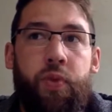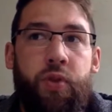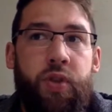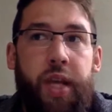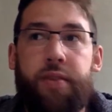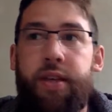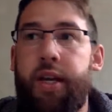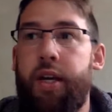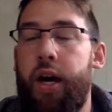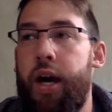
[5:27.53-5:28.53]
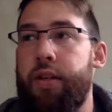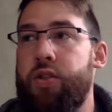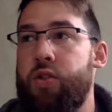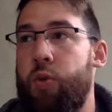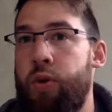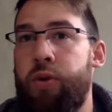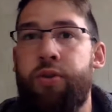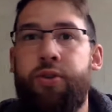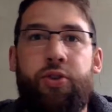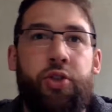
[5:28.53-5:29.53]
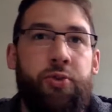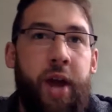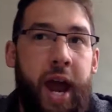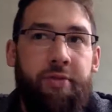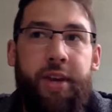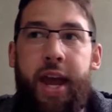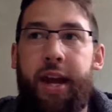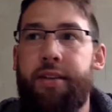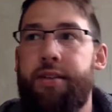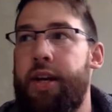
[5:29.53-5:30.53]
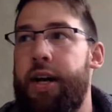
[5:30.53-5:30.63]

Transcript: things like squirrels, giraffe necks,